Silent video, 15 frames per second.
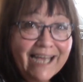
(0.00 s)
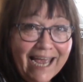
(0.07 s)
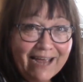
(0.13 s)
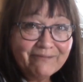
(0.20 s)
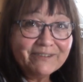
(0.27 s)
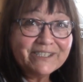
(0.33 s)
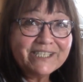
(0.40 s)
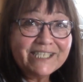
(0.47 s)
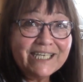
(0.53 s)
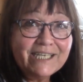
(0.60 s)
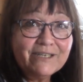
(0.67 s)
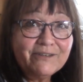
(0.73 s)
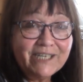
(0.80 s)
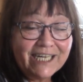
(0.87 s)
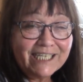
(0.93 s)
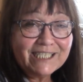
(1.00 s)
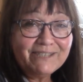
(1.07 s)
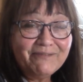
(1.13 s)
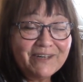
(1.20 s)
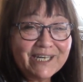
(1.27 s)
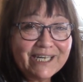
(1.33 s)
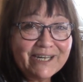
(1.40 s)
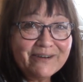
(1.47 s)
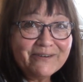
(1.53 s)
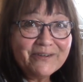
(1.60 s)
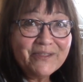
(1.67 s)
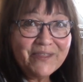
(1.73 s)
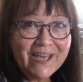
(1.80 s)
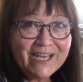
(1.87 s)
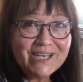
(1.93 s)
And we'll see you next video.
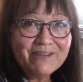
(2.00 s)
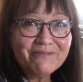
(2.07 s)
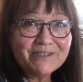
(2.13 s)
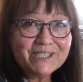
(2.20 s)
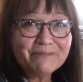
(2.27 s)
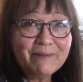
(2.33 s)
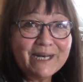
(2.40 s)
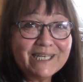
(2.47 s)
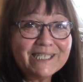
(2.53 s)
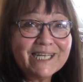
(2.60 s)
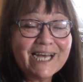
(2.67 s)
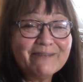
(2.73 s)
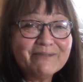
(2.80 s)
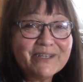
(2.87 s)
Thank you for spending time with